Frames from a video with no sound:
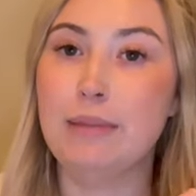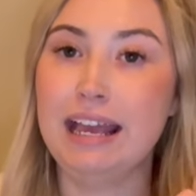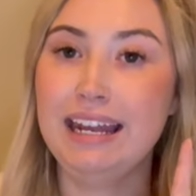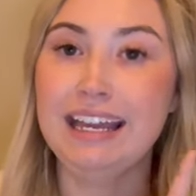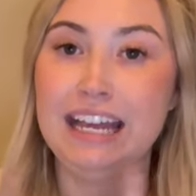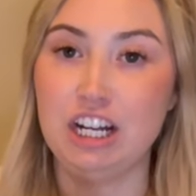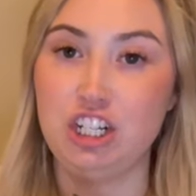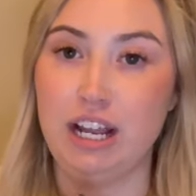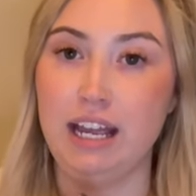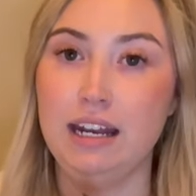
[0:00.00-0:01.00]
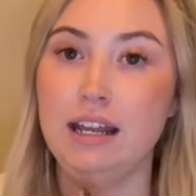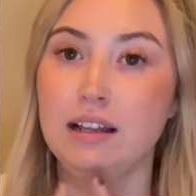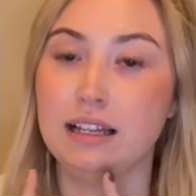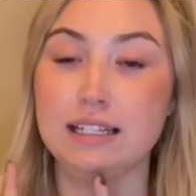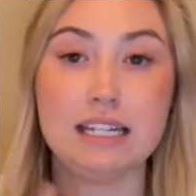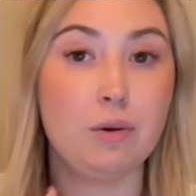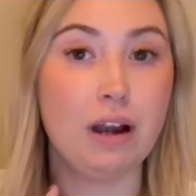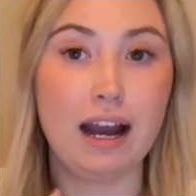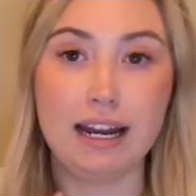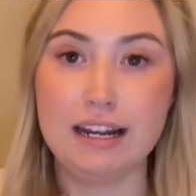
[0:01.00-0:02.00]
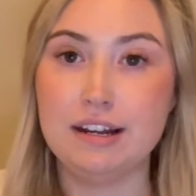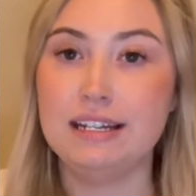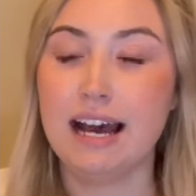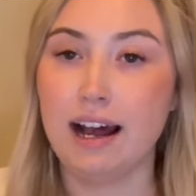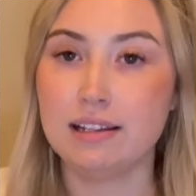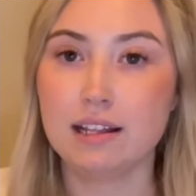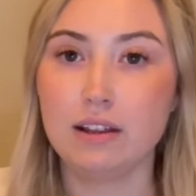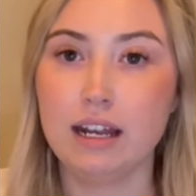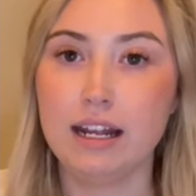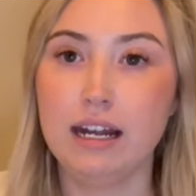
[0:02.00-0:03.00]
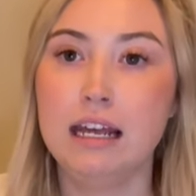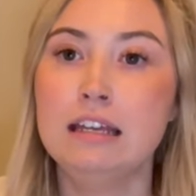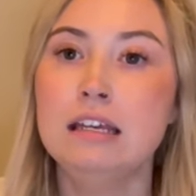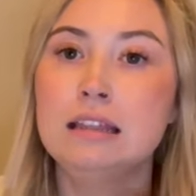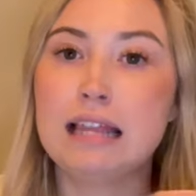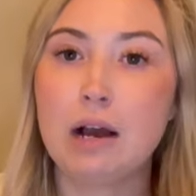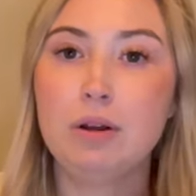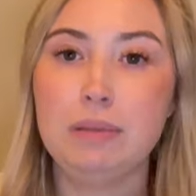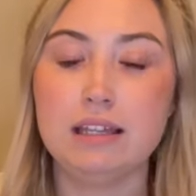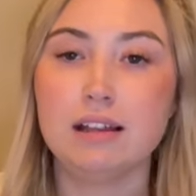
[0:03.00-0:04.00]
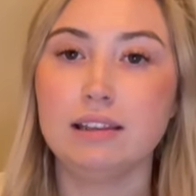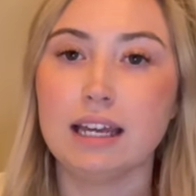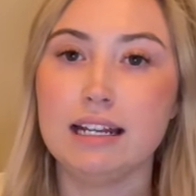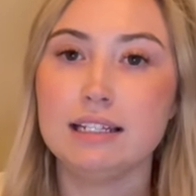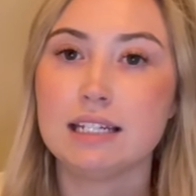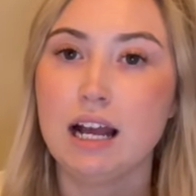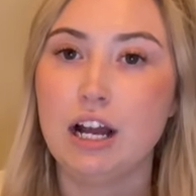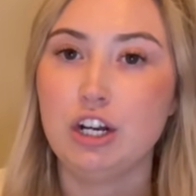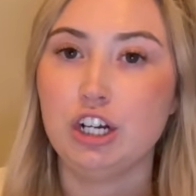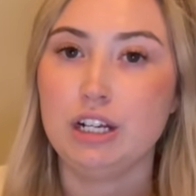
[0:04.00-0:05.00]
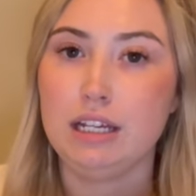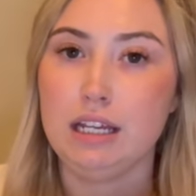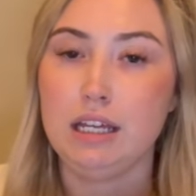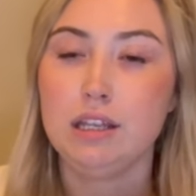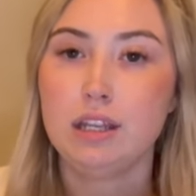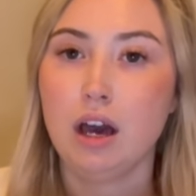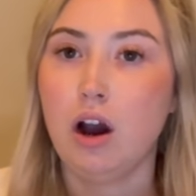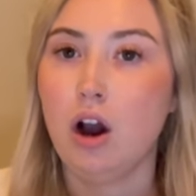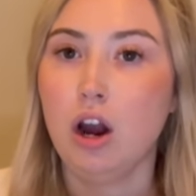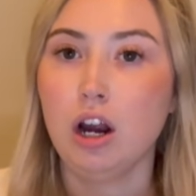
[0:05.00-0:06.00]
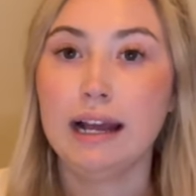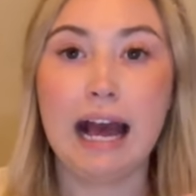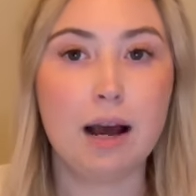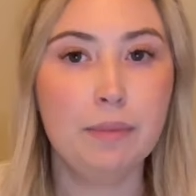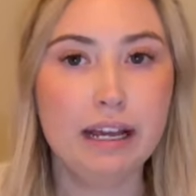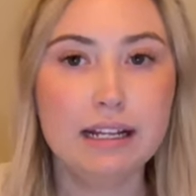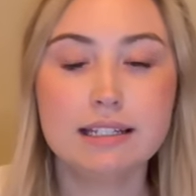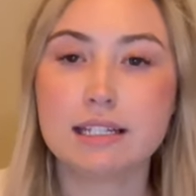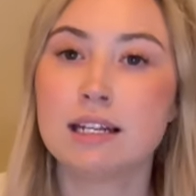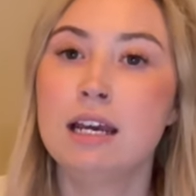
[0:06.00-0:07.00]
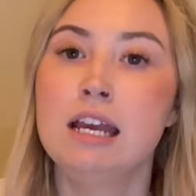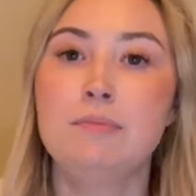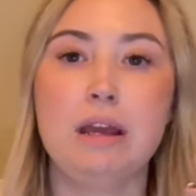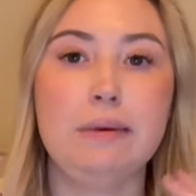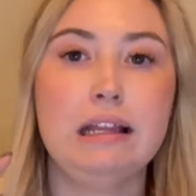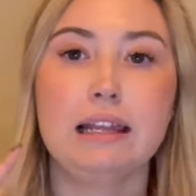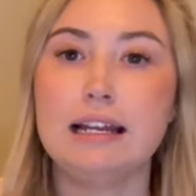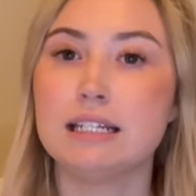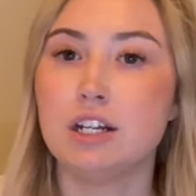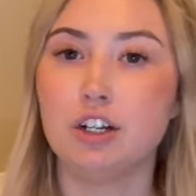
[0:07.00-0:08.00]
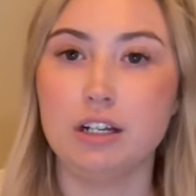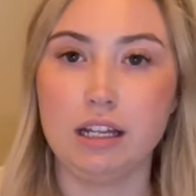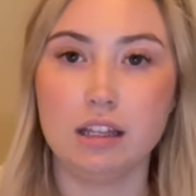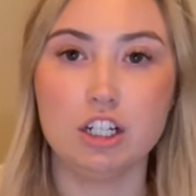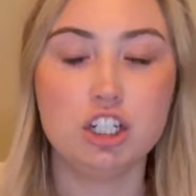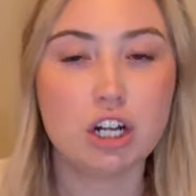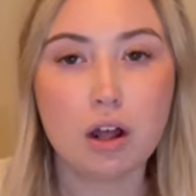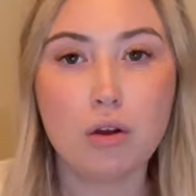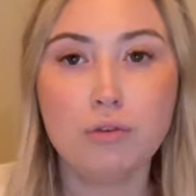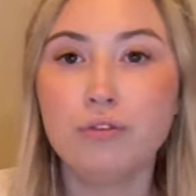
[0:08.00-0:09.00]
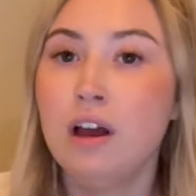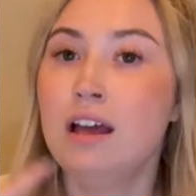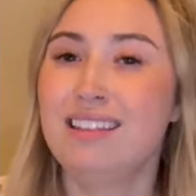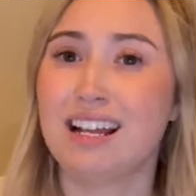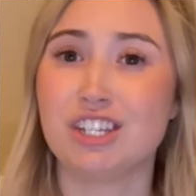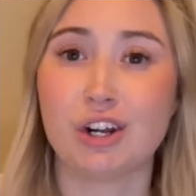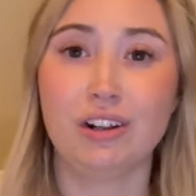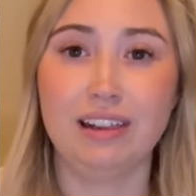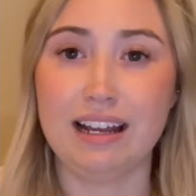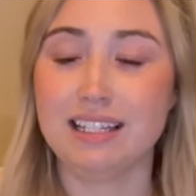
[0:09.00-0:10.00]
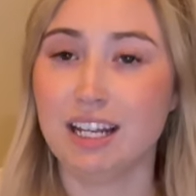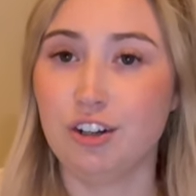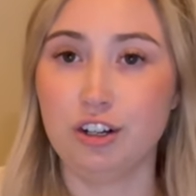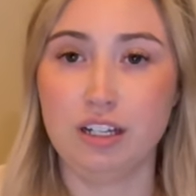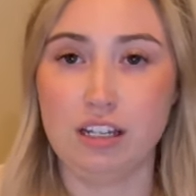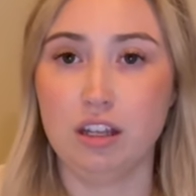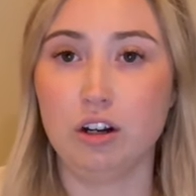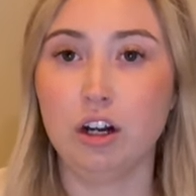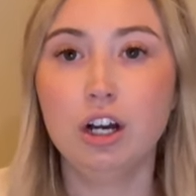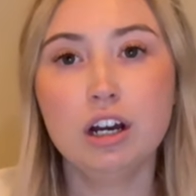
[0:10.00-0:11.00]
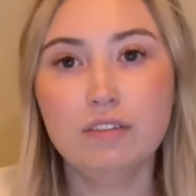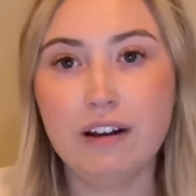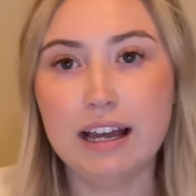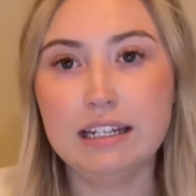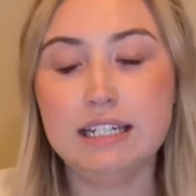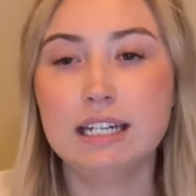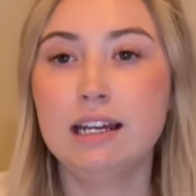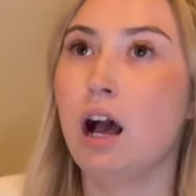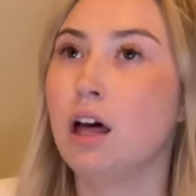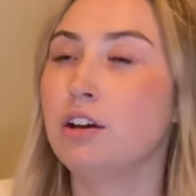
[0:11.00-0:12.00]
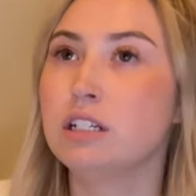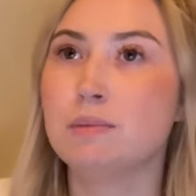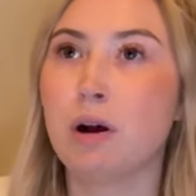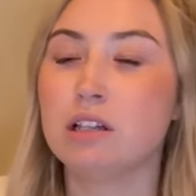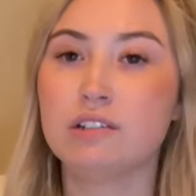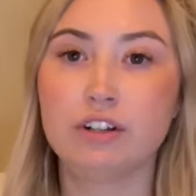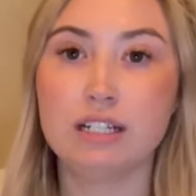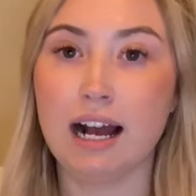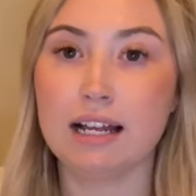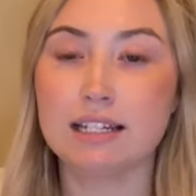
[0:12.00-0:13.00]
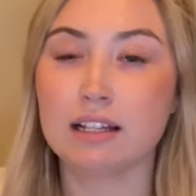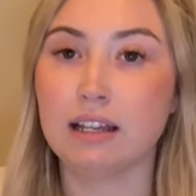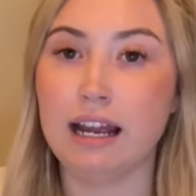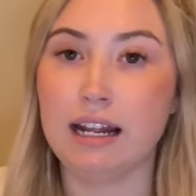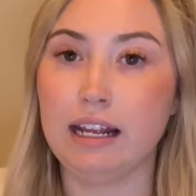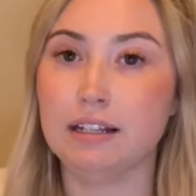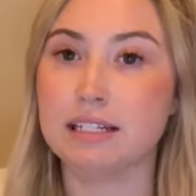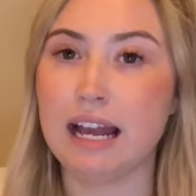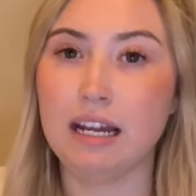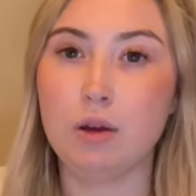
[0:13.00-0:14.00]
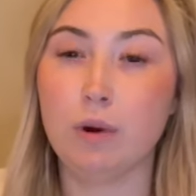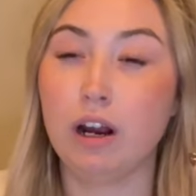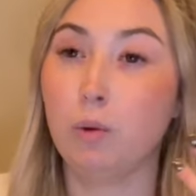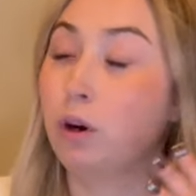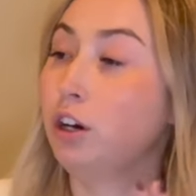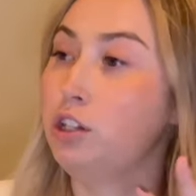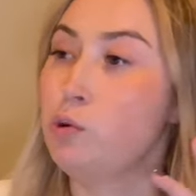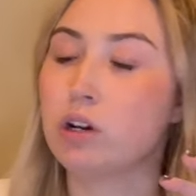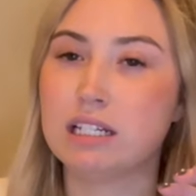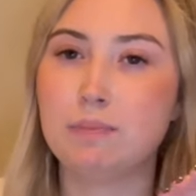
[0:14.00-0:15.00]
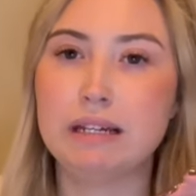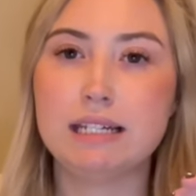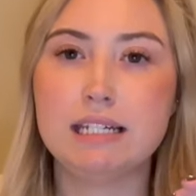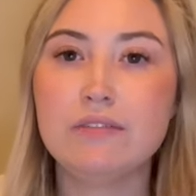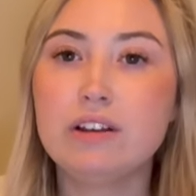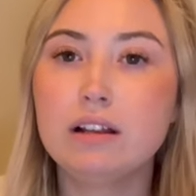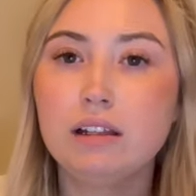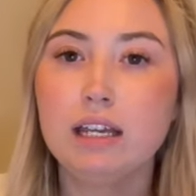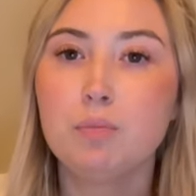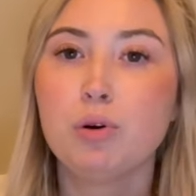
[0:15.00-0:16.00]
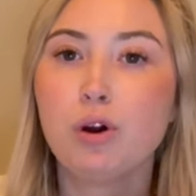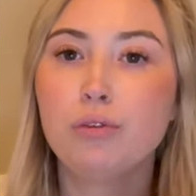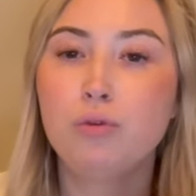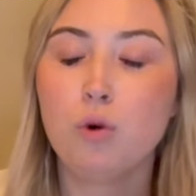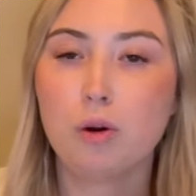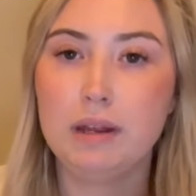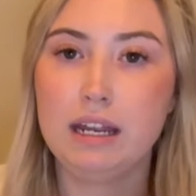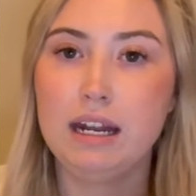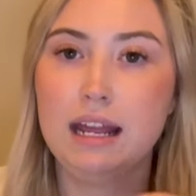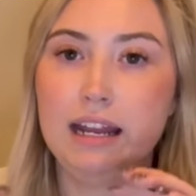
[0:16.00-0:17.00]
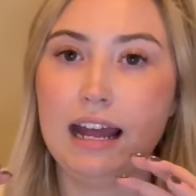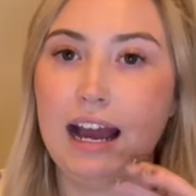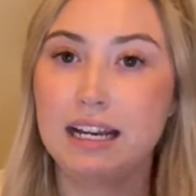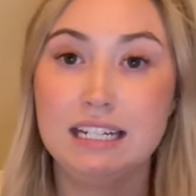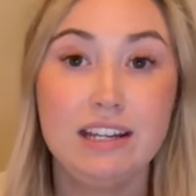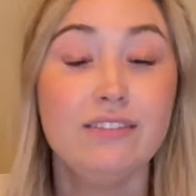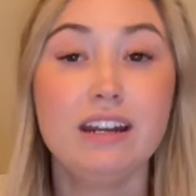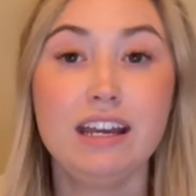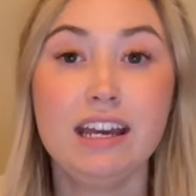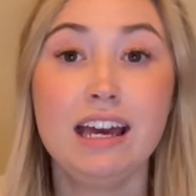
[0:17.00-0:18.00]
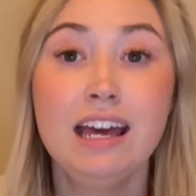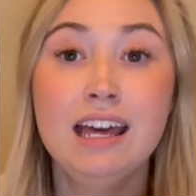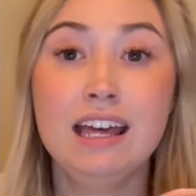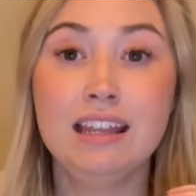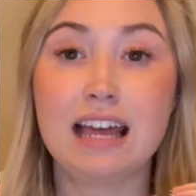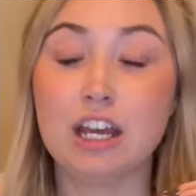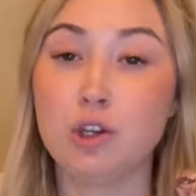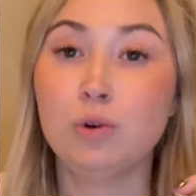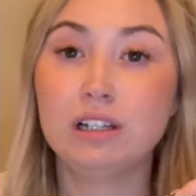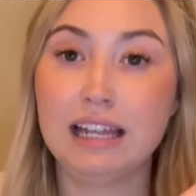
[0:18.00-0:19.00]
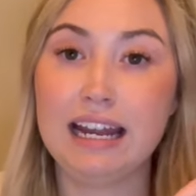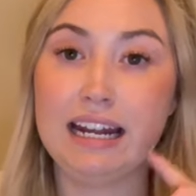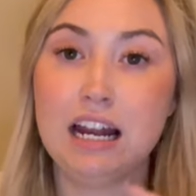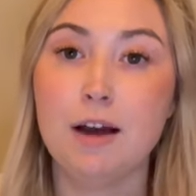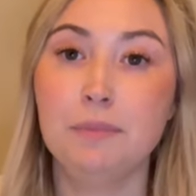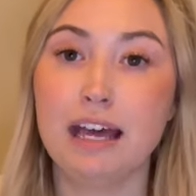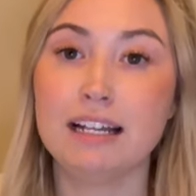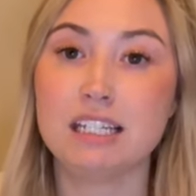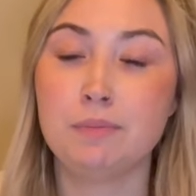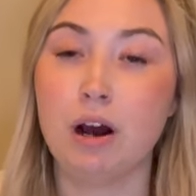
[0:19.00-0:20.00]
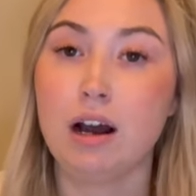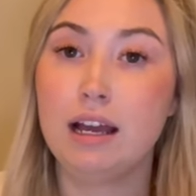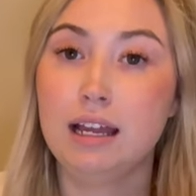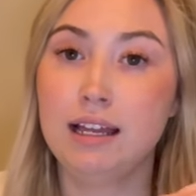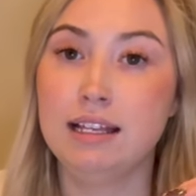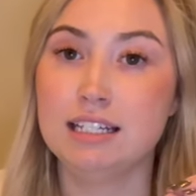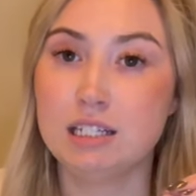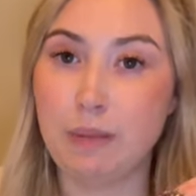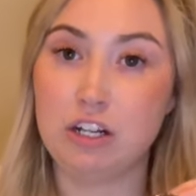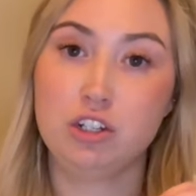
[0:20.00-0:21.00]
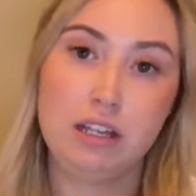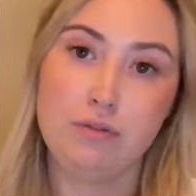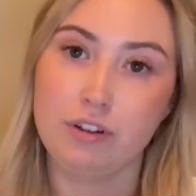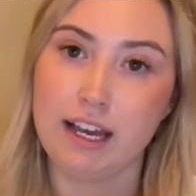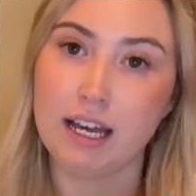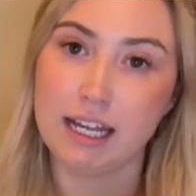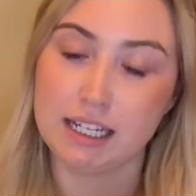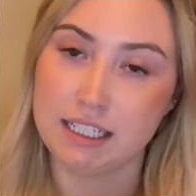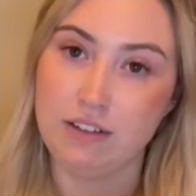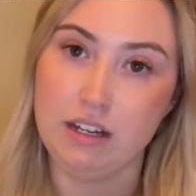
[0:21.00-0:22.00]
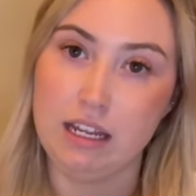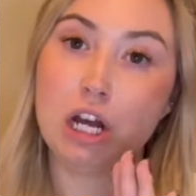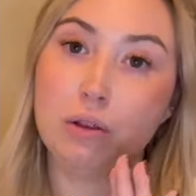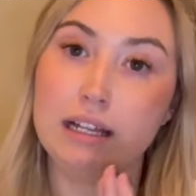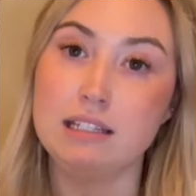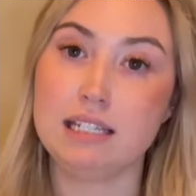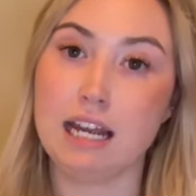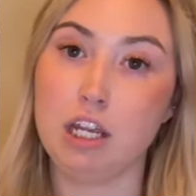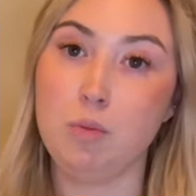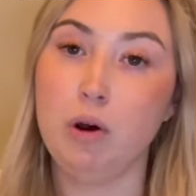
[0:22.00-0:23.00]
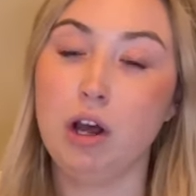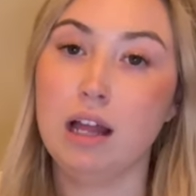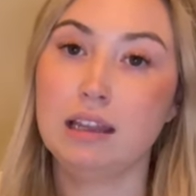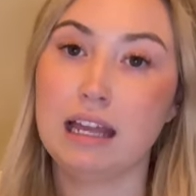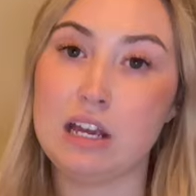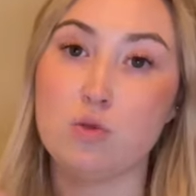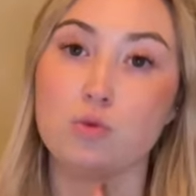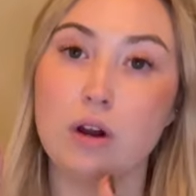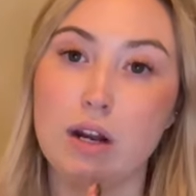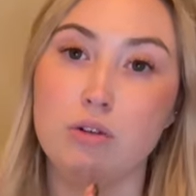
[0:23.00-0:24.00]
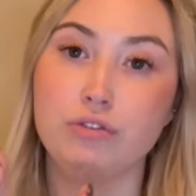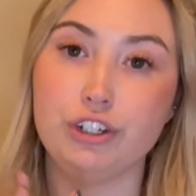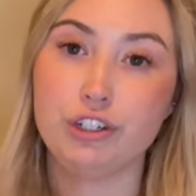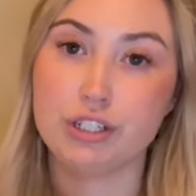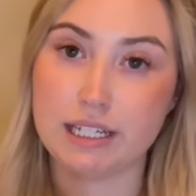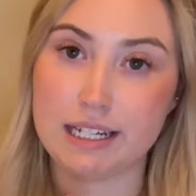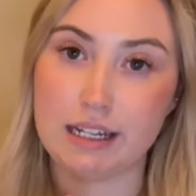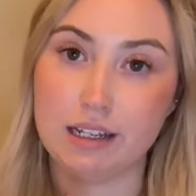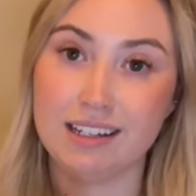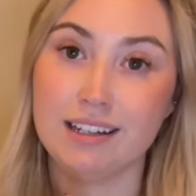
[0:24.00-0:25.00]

in a kitchen, let's say we're adding in task lighting, that would be the lights underneath our cabinets, maybe lights underneath a shelf. That's our lights underneath our hood vent. Other spots for task lighting is anywhere where you are specifically performing an activity that you are lighting up that spot, especially for that activity. So let's say you put a light right over your sink.